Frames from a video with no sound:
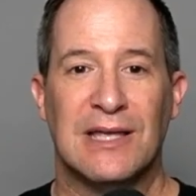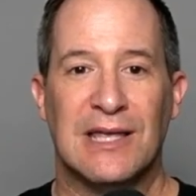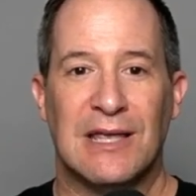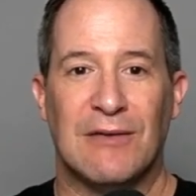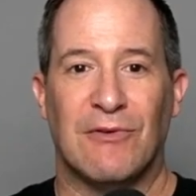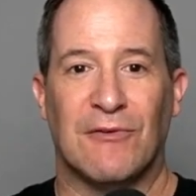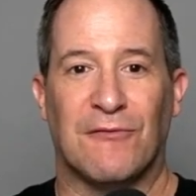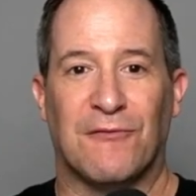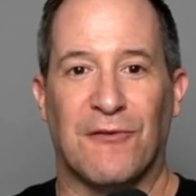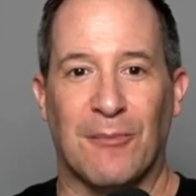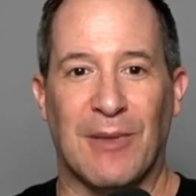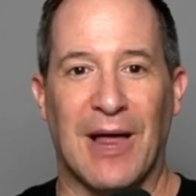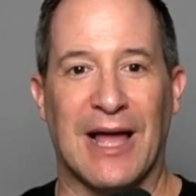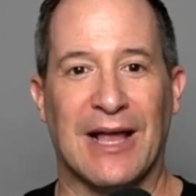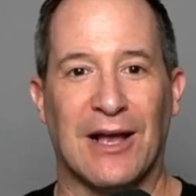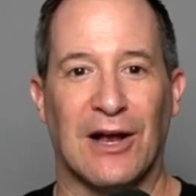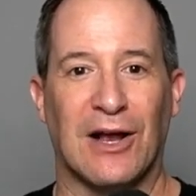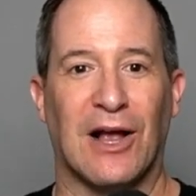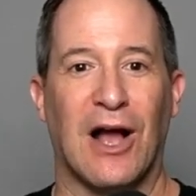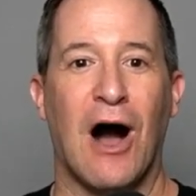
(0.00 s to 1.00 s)
even from
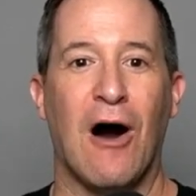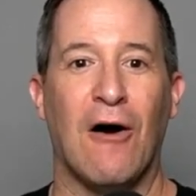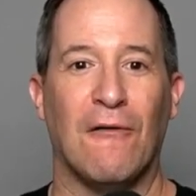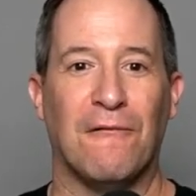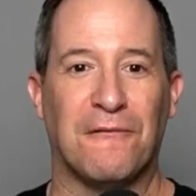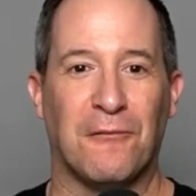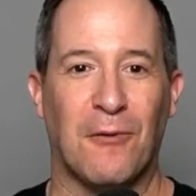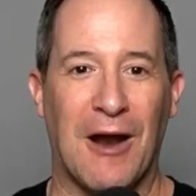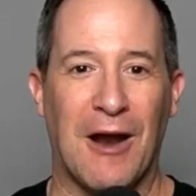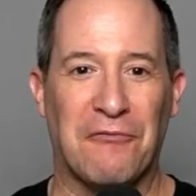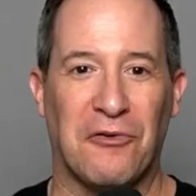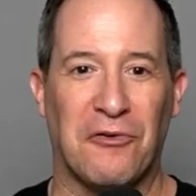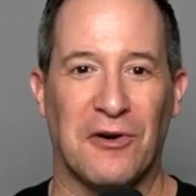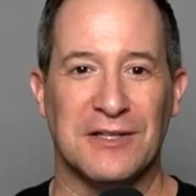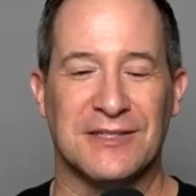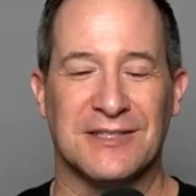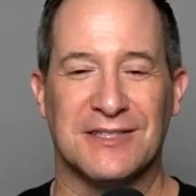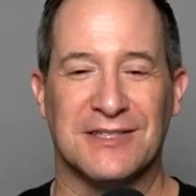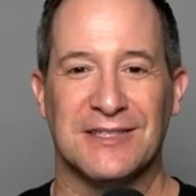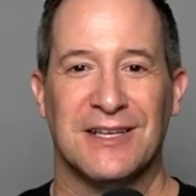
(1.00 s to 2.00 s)
like a golf
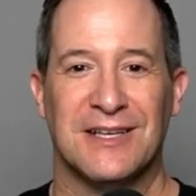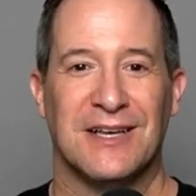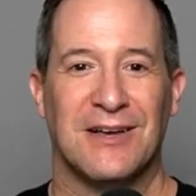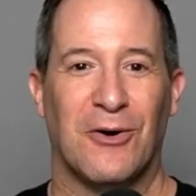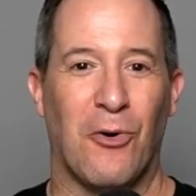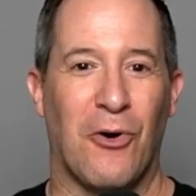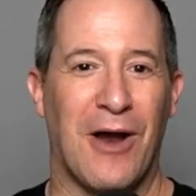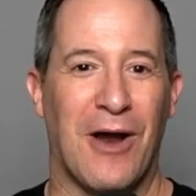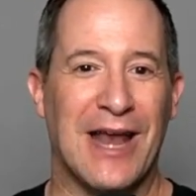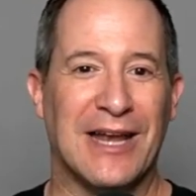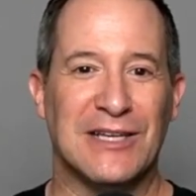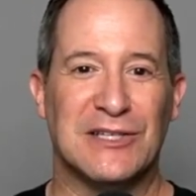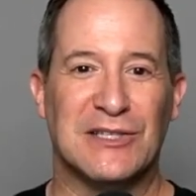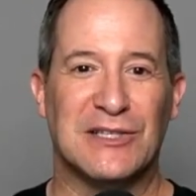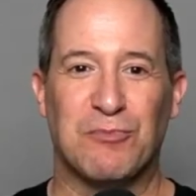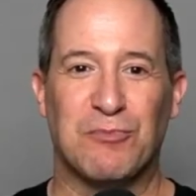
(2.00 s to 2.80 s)
reference or any